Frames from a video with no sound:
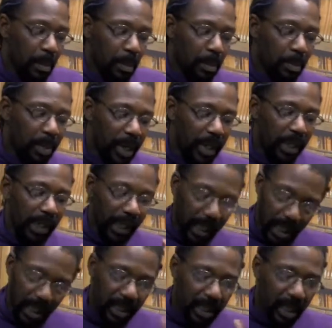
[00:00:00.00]
But
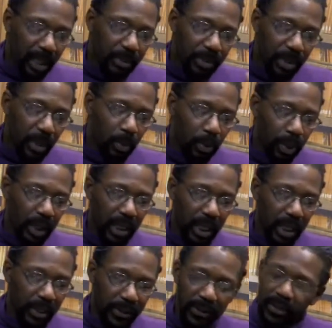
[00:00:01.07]
anytime someone
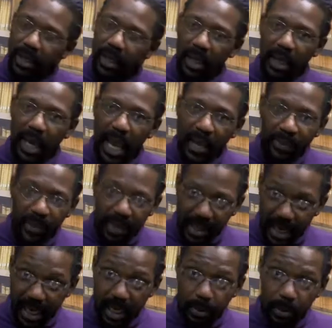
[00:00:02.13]
is sitting at the
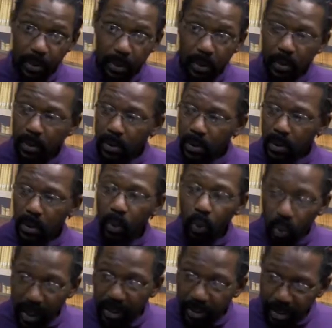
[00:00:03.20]
table
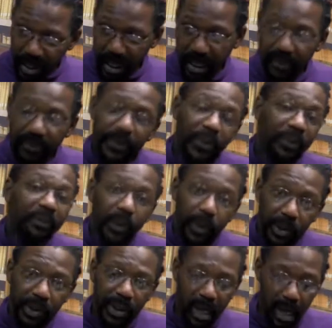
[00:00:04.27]
with me for the
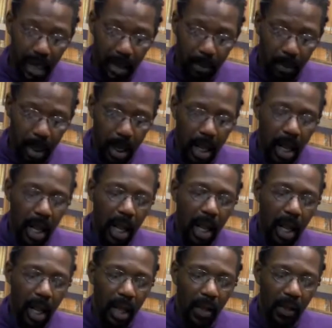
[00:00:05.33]
first time,
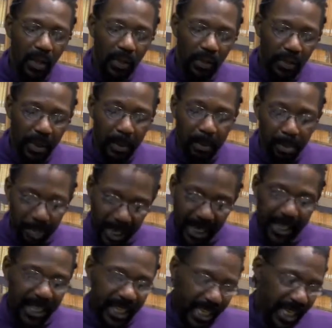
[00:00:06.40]
the
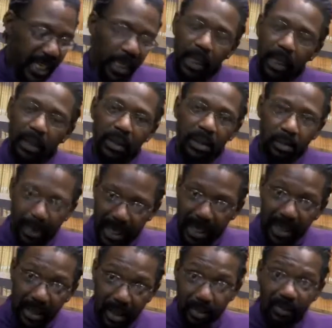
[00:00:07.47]
big key to
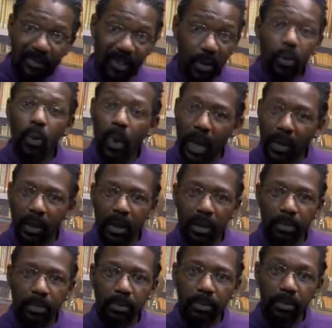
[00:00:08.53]
making them feel
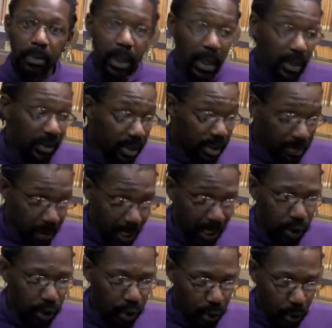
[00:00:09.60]
welcome is to make
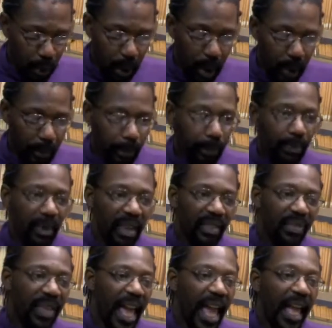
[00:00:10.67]
sure
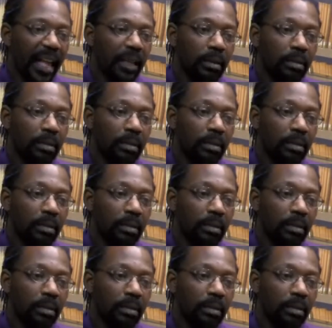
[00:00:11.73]
that